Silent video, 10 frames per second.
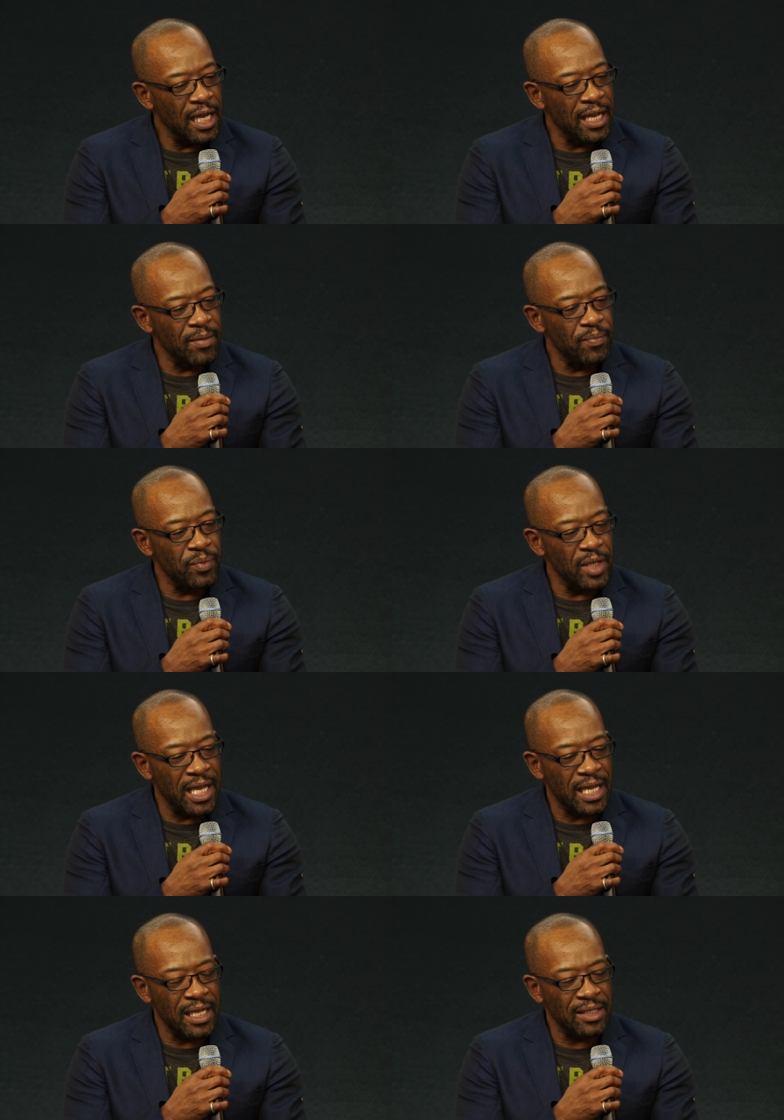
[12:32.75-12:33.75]
um,
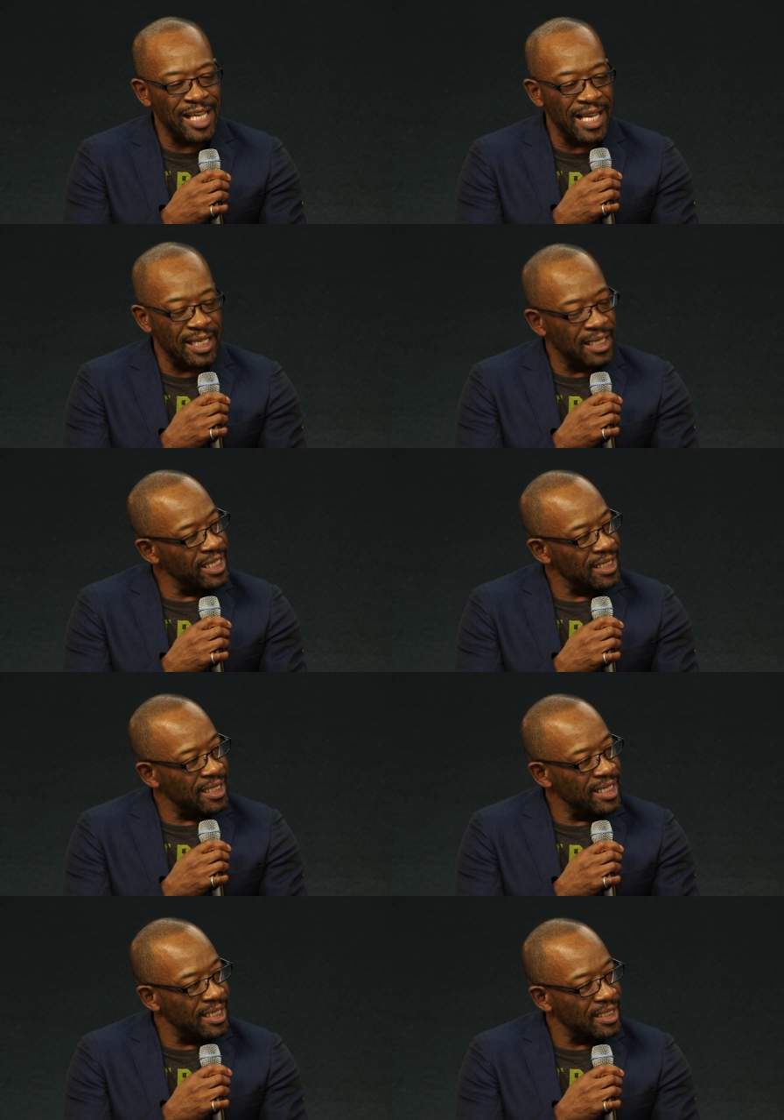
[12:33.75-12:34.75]
uh, technically and
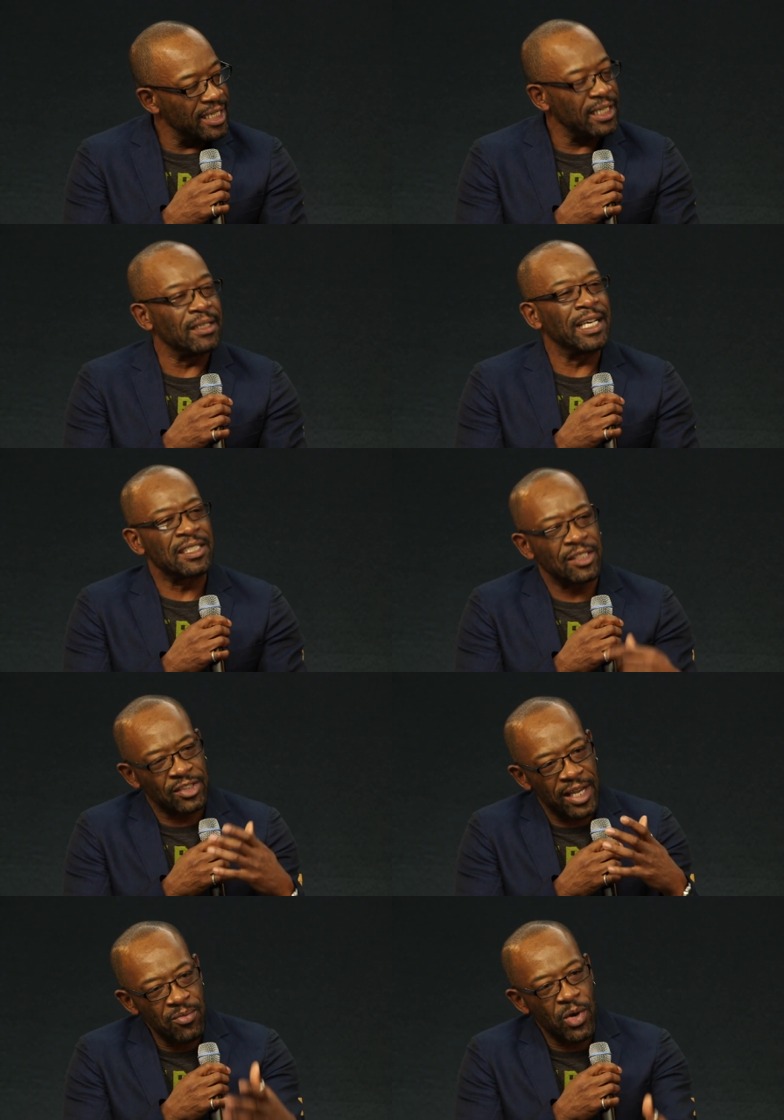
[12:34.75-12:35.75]
clinically, is the
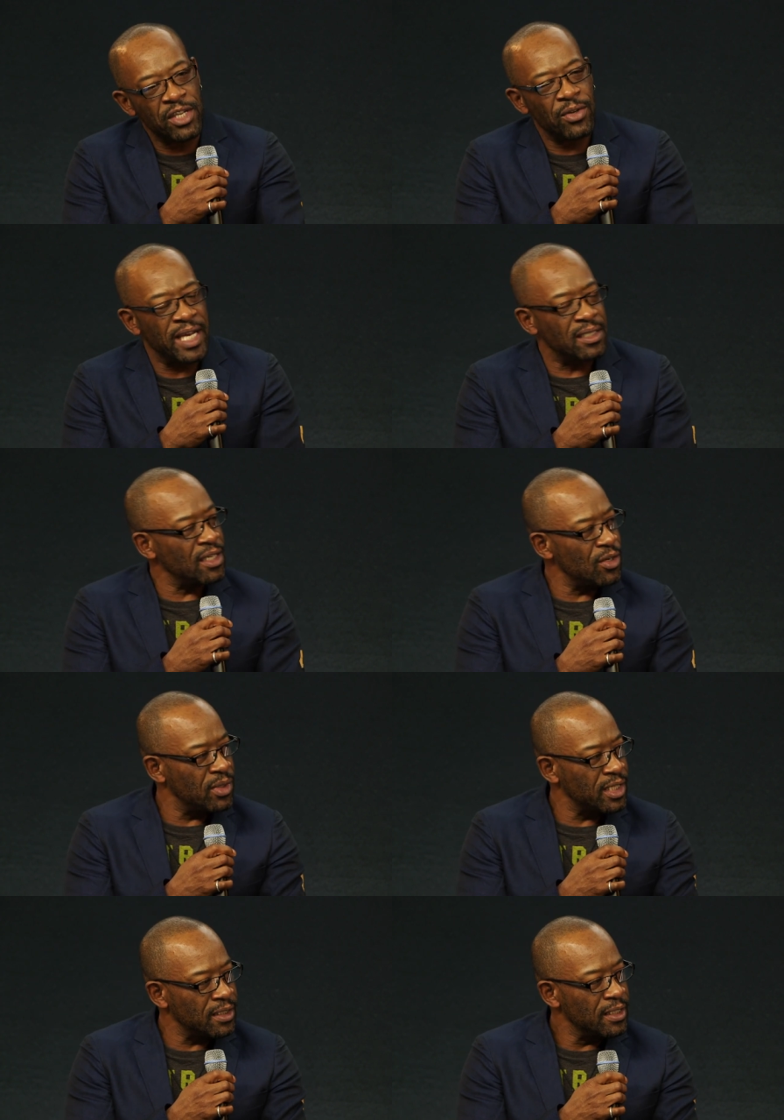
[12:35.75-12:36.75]
same way you get to know
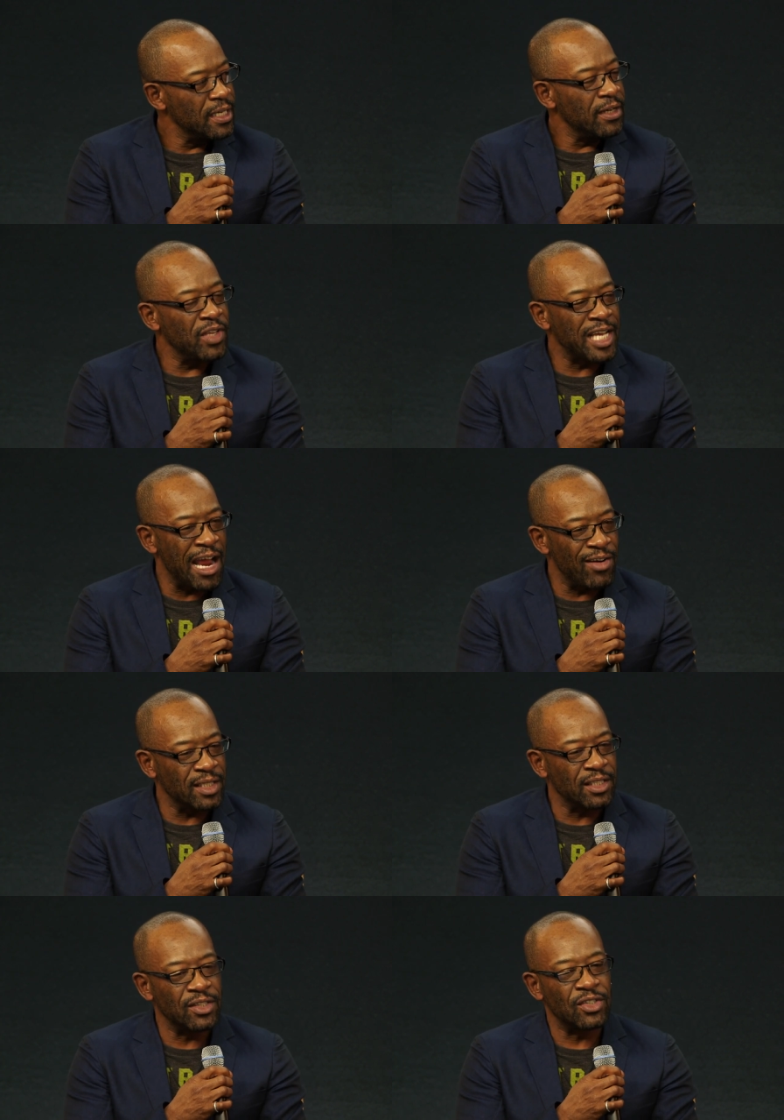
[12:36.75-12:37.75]
the the
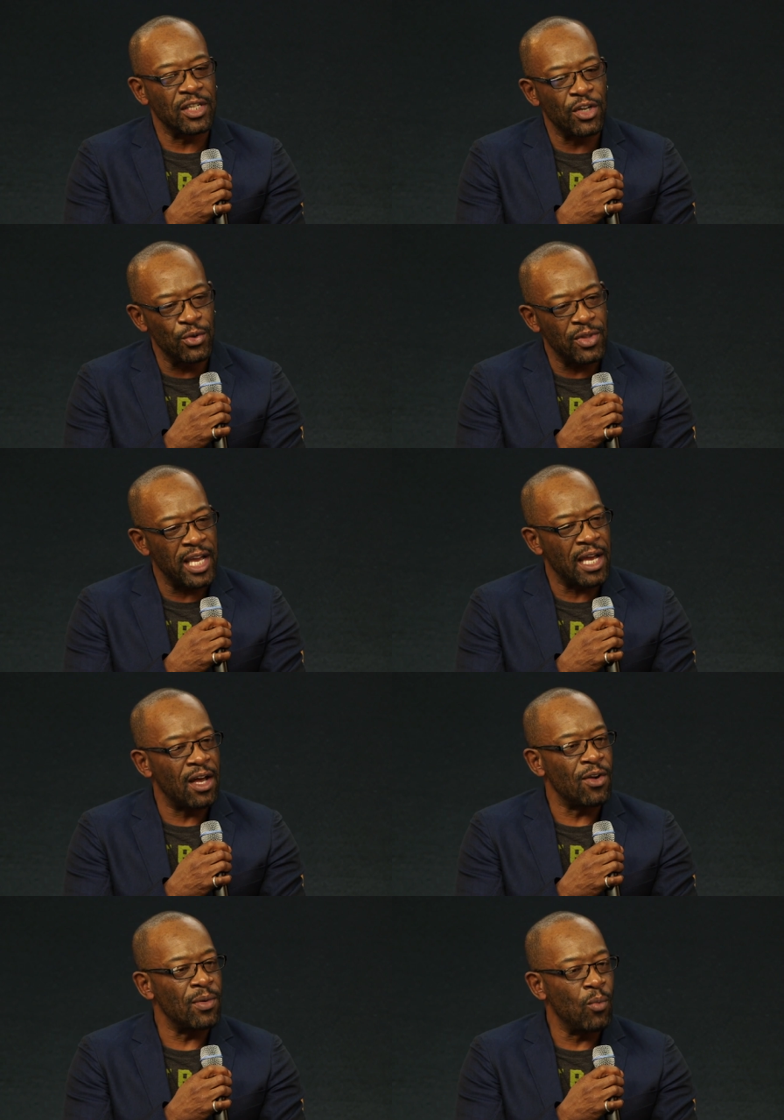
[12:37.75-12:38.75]
characters and who they
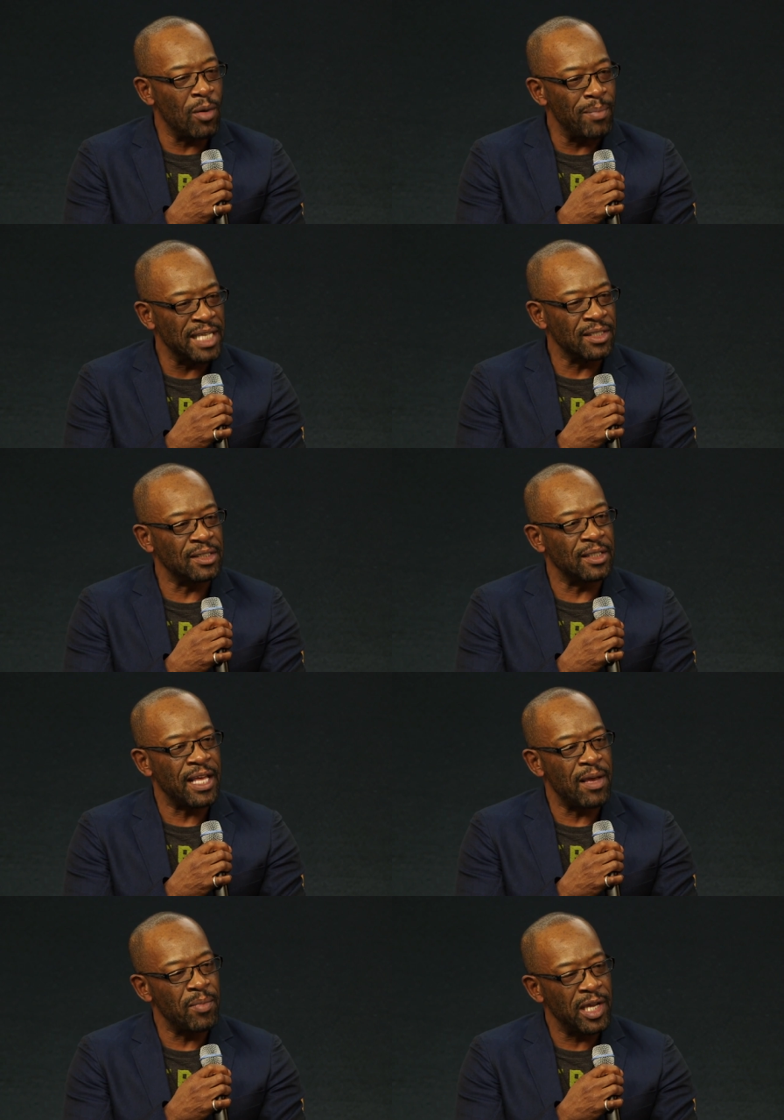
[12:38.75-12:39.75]
are and what matters to
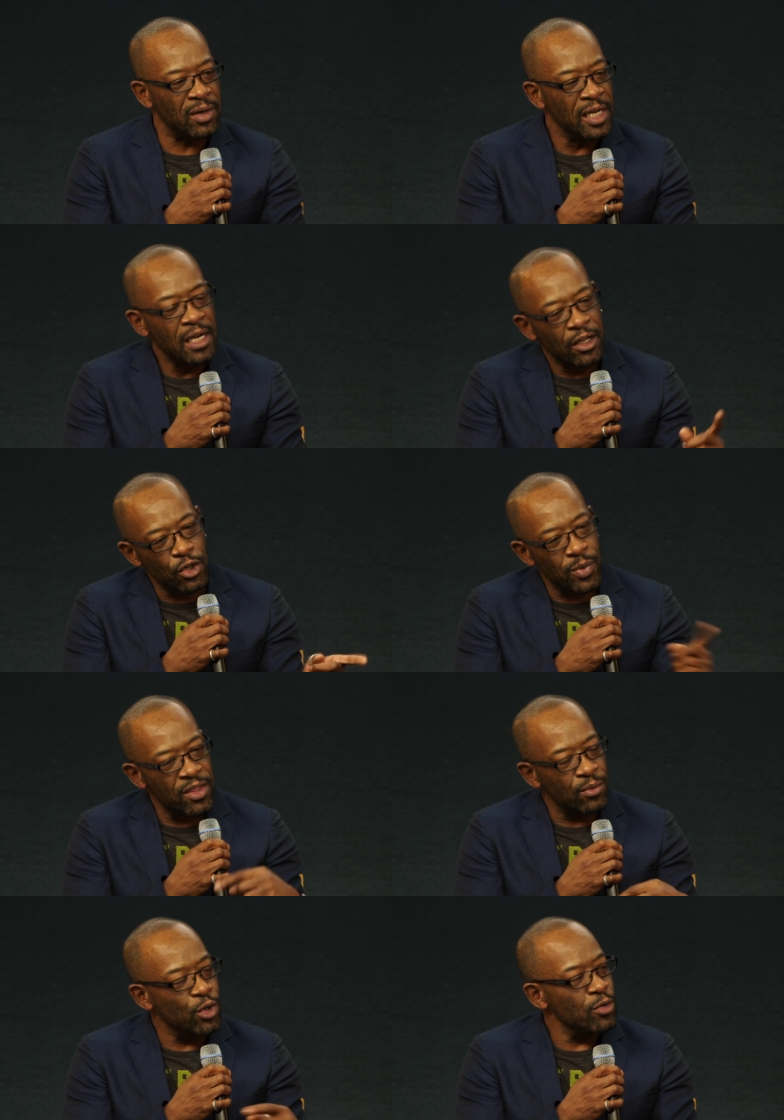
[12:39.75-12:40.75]
them and who
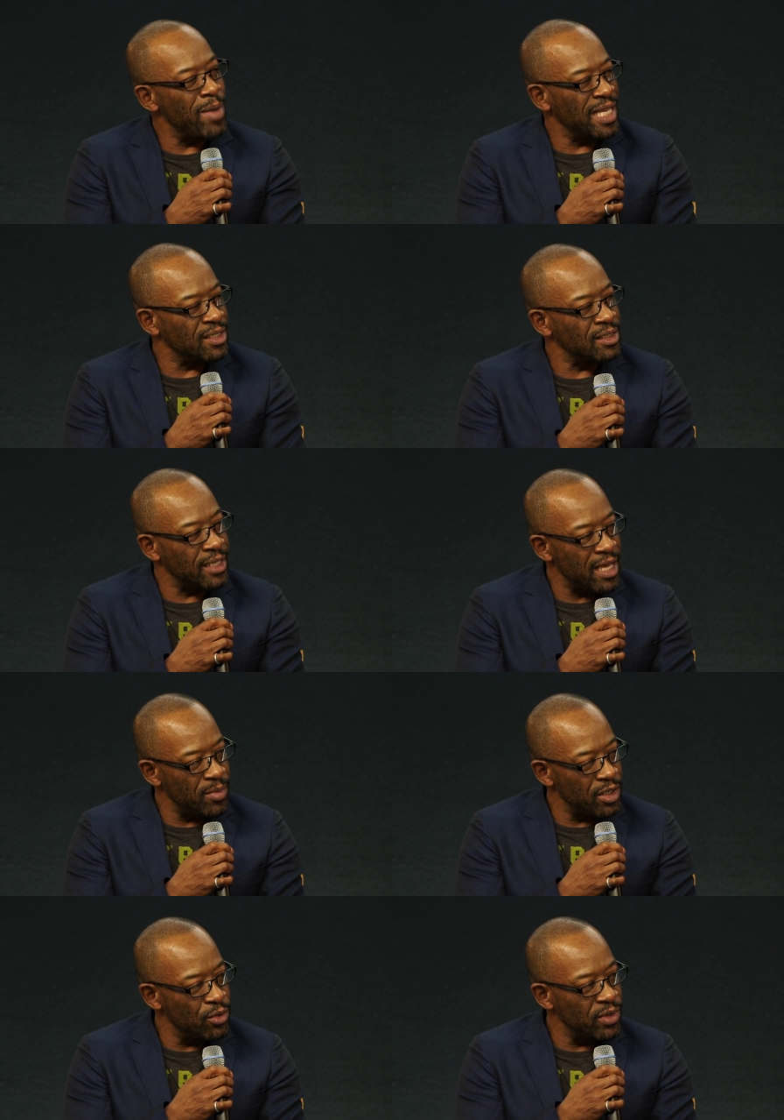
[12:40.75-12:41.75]
in the room matters to
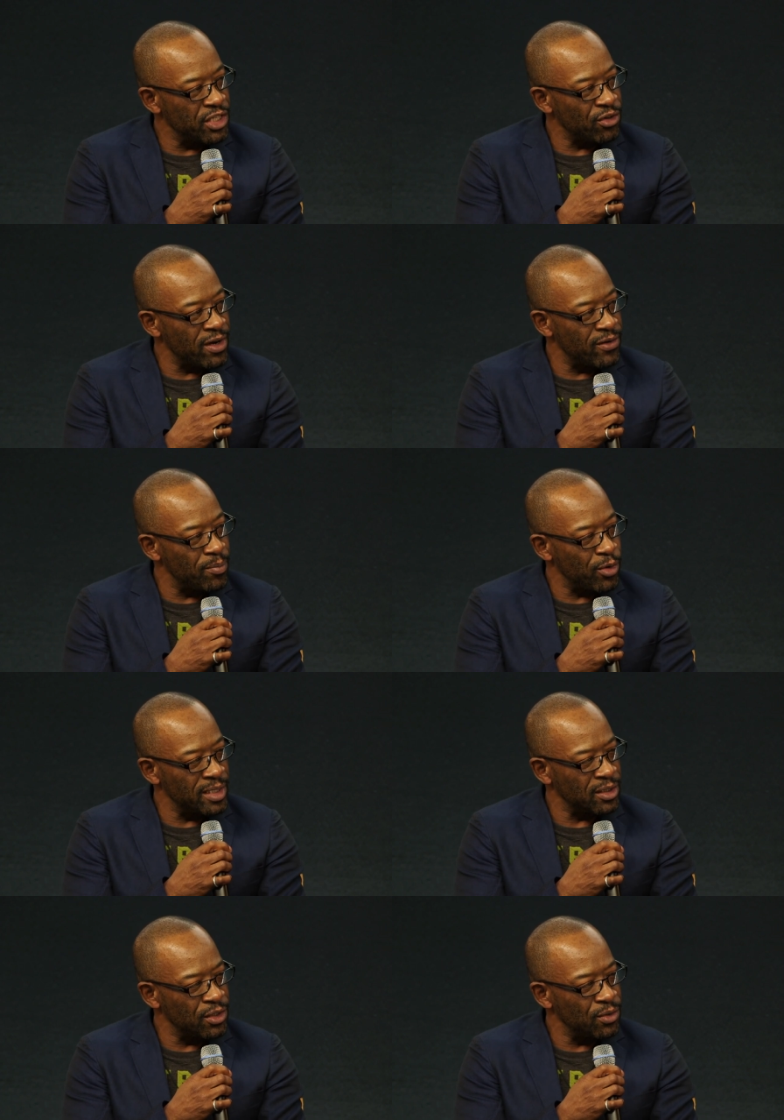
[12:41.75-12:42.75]
them and who they're trying to
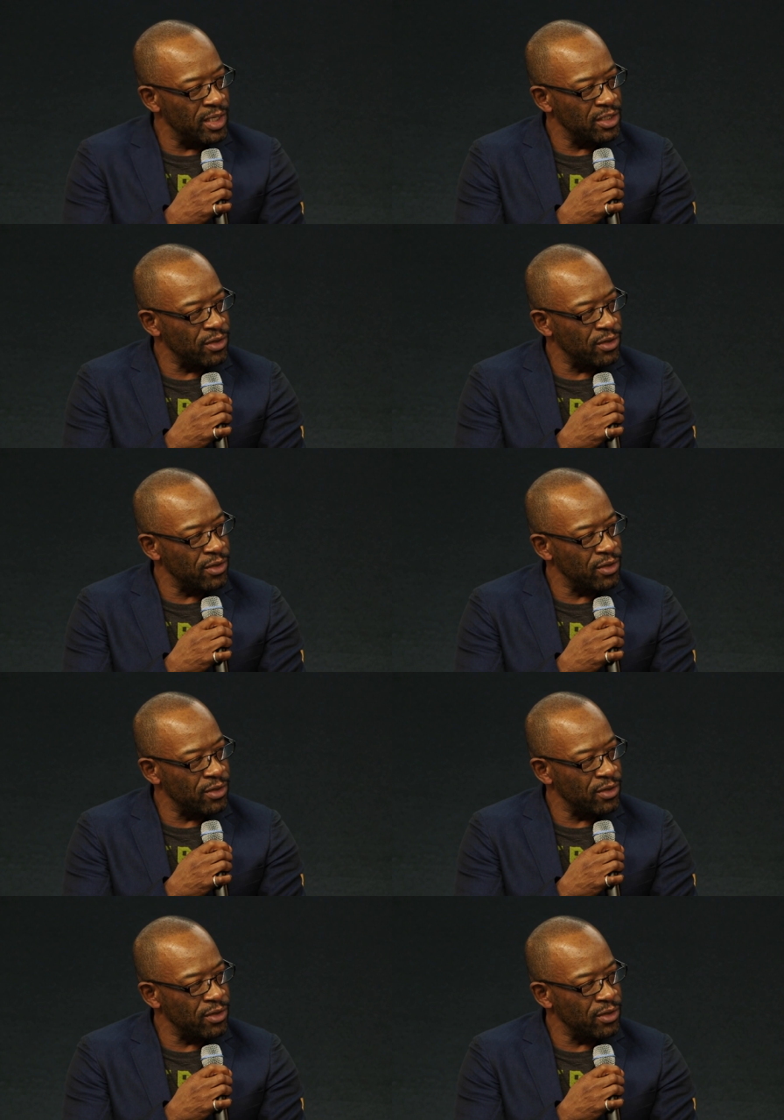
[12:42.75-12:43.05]
impress and who they're mm.